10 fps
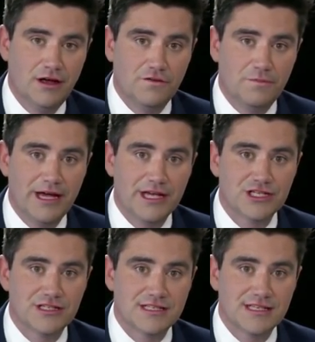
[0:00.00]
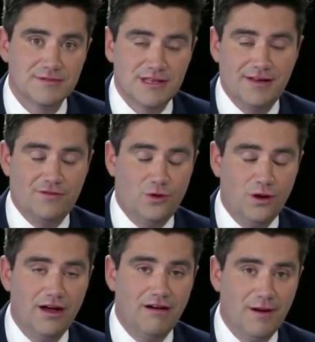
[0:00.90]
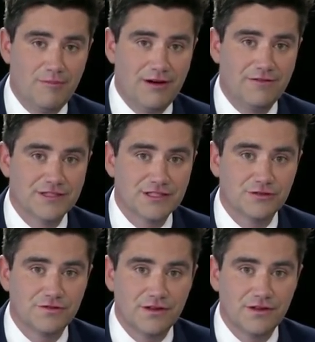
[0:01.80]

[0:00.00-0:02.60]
of patients seem to have quite a high prevalence of